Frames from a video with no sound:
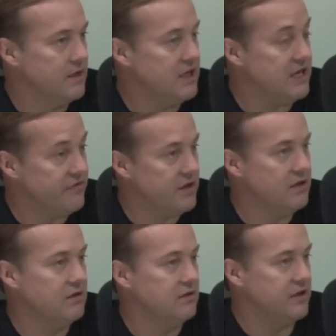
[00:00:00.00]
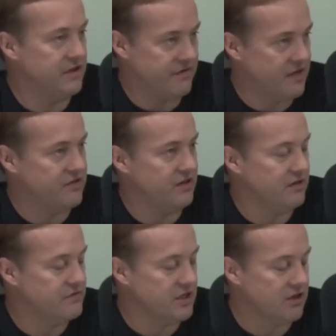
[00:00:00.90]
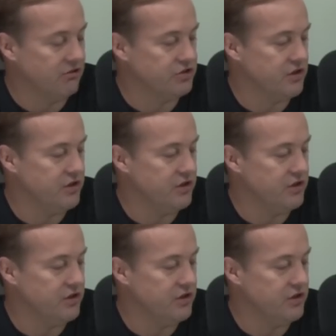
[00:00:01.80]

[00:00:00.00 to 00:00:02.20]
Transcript: given the advancing of technology?